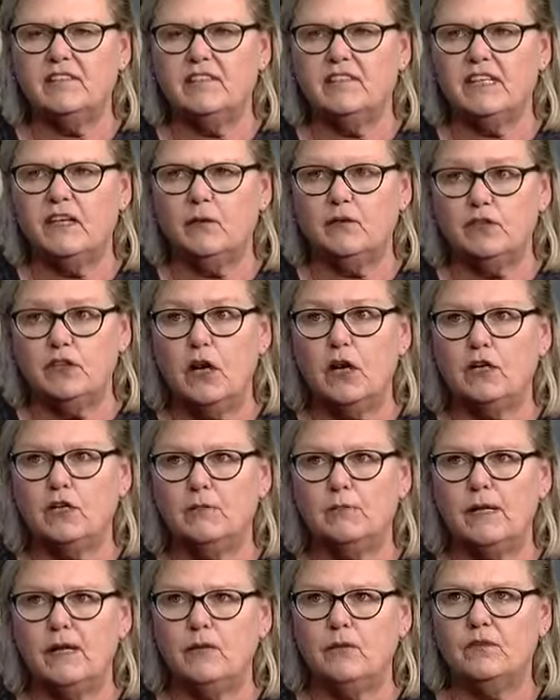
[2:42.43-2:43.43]
that they were talking
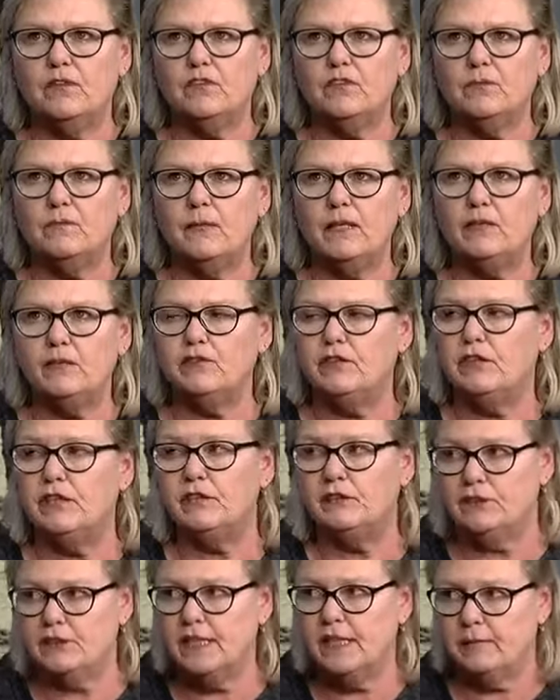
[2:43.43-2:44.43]
about was meals and
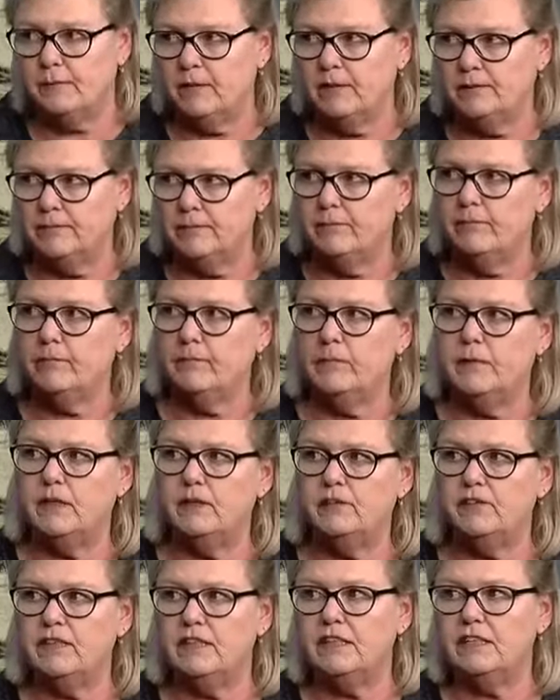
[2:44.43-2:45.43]
entertainment. Okay.
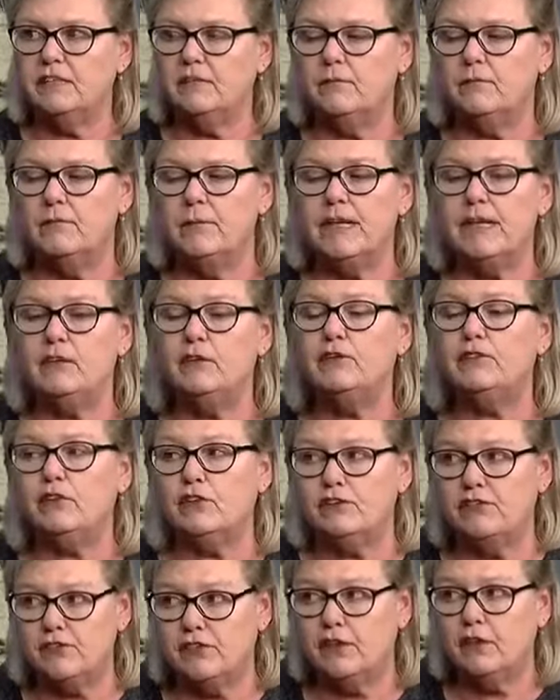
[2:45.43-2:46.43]
Meals, and meals are
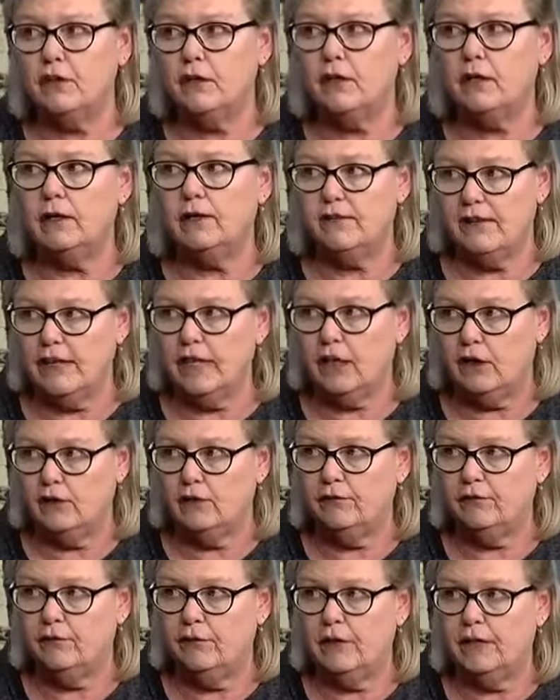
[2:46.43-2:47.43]
still
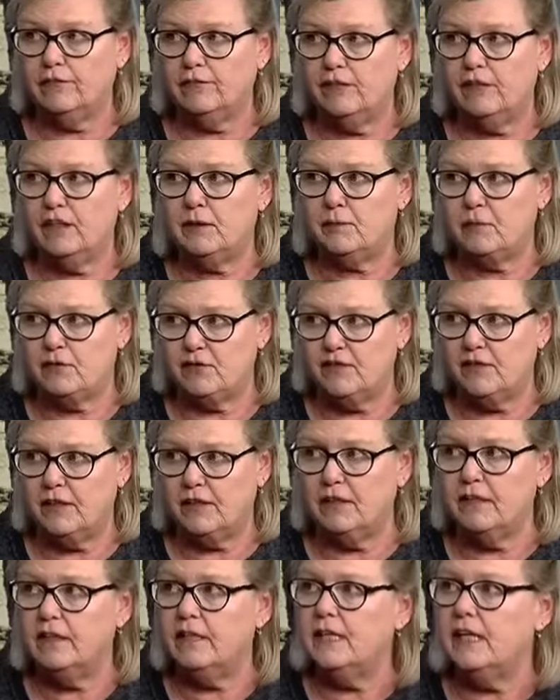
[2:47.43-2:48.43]
there at 50%.
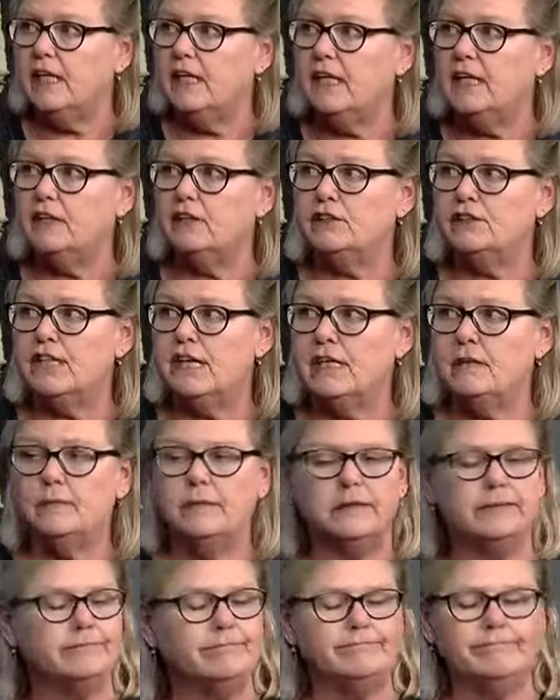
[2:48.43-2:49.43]
Okay.
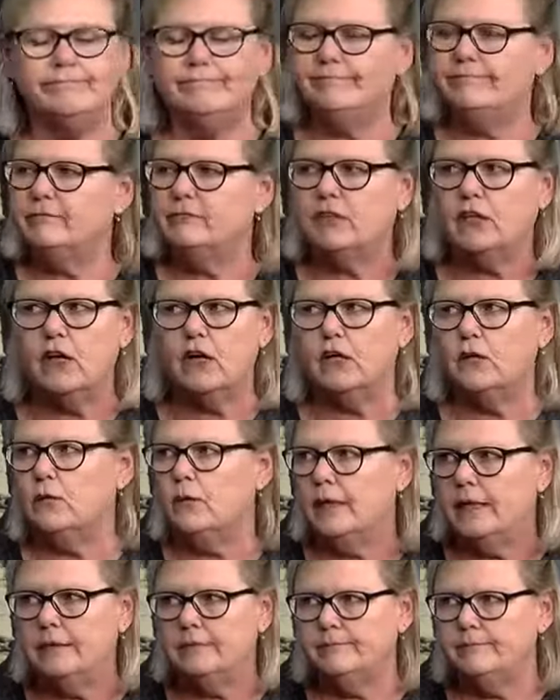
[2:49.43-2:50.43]
Entertainment, has gone
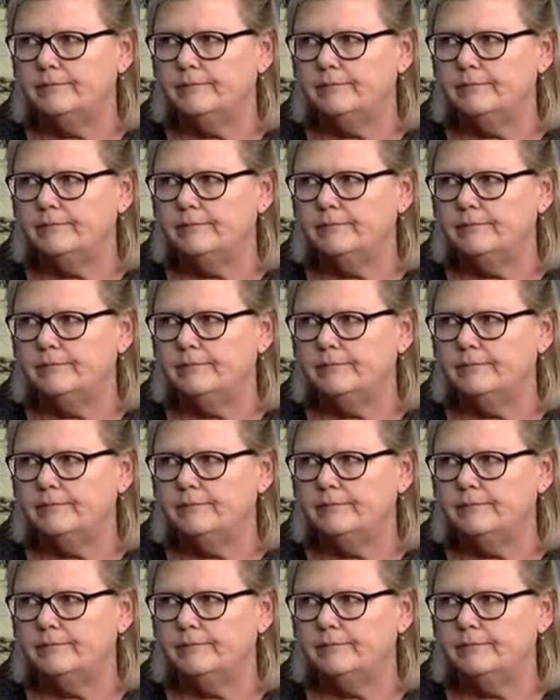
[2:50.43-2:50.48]
away.